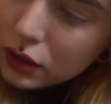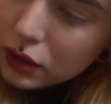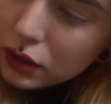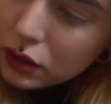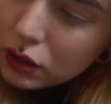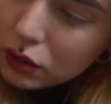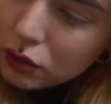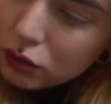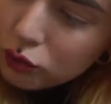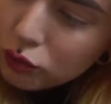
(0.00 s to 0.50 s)

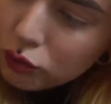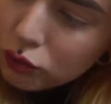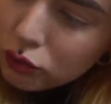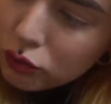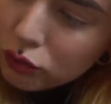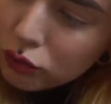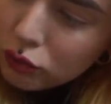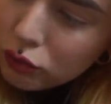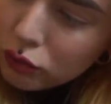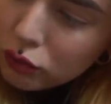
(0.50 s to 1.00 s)

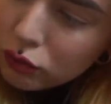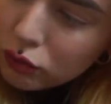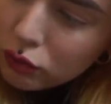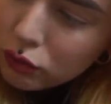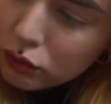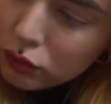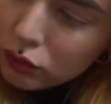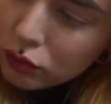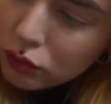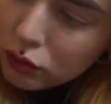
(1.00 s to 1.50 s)

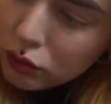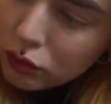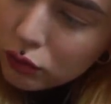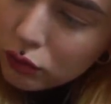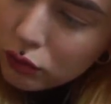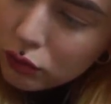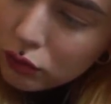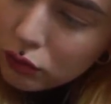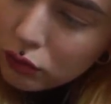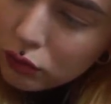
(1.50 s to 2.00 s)

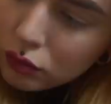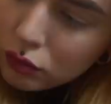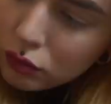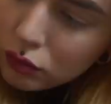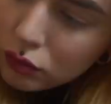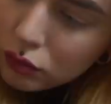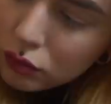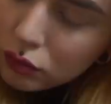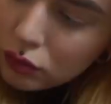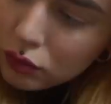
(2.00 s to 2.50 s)

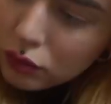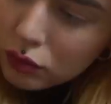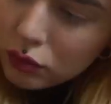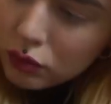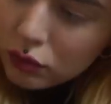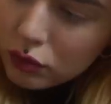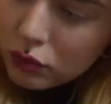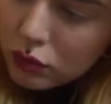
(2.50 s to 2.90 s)
(no one is talking)